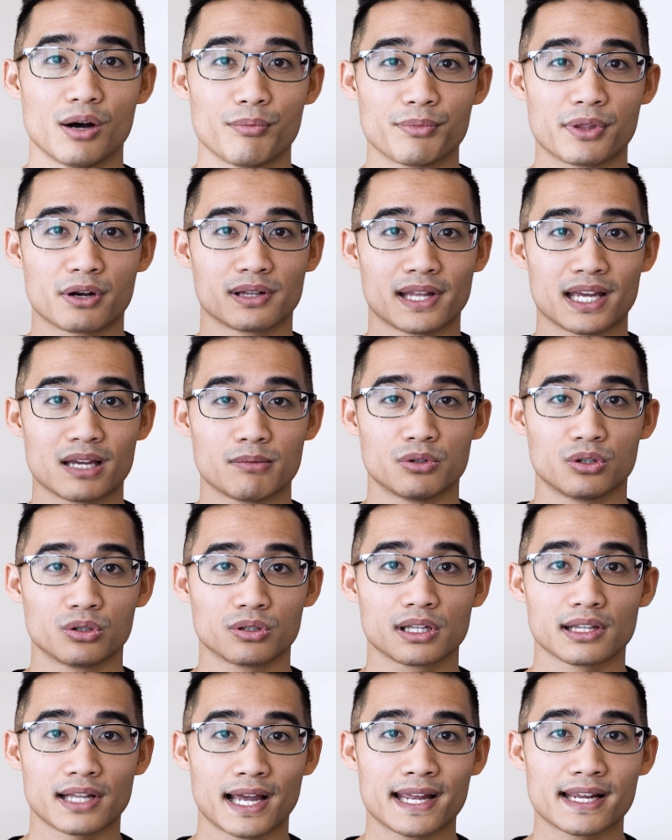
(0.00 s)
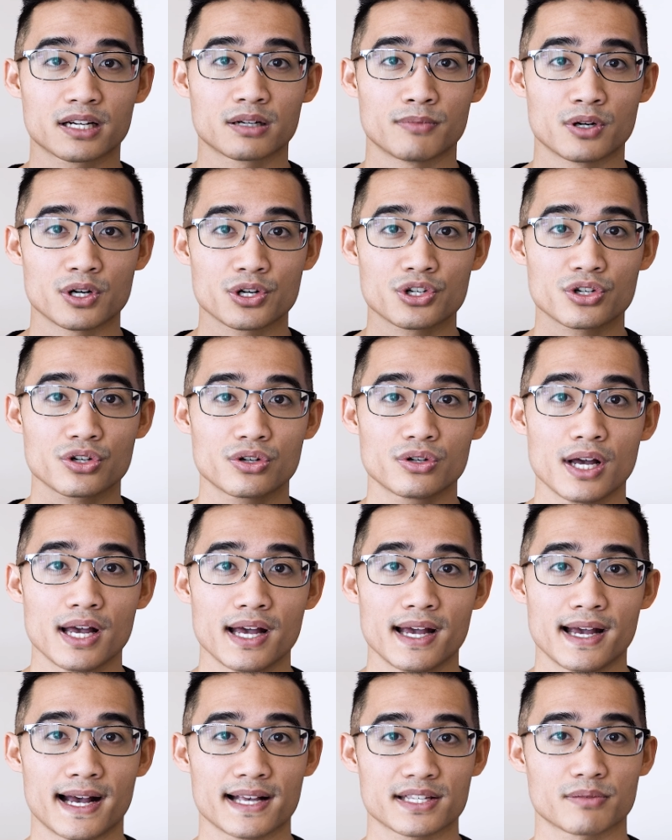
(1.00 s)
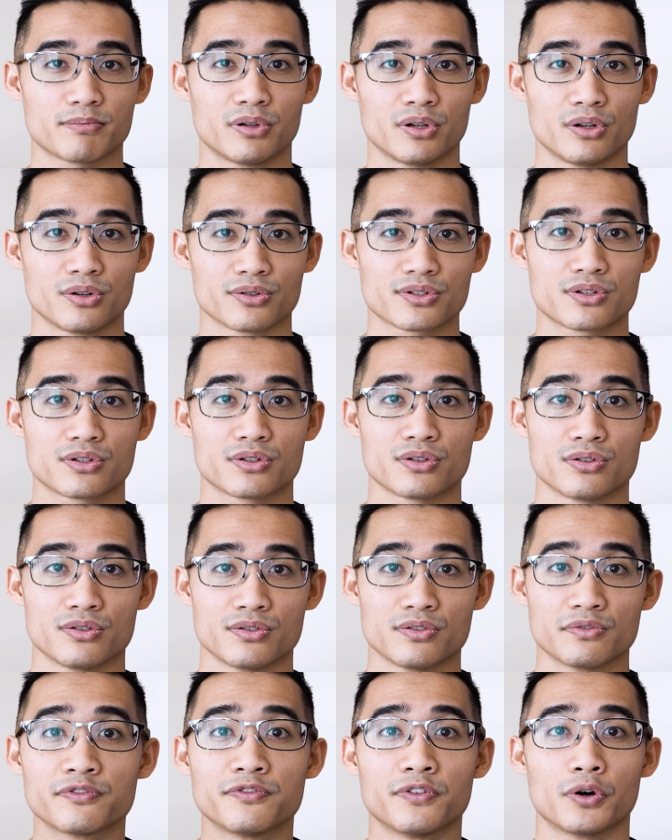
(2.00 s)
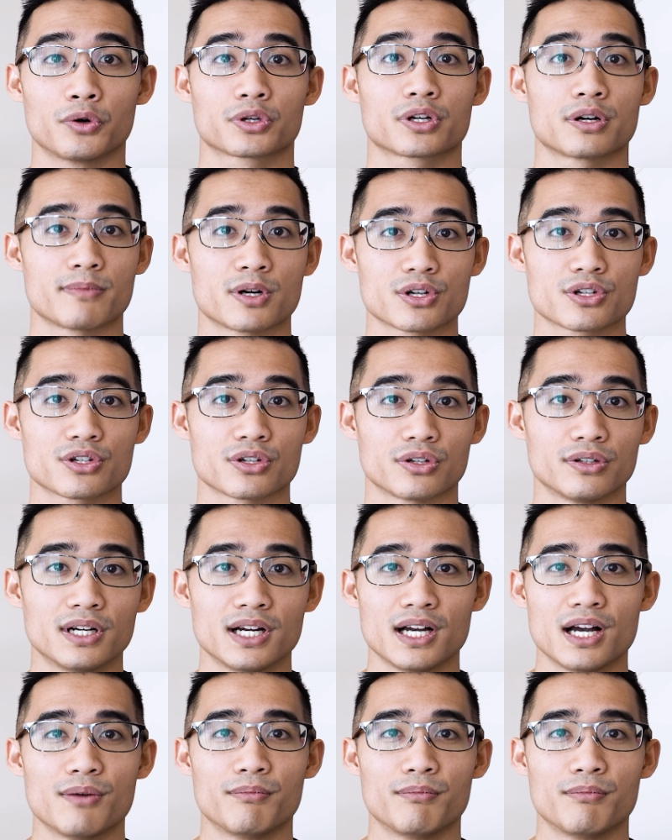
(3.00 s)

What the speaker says: They're labeled light commercial as opposed to full commercial.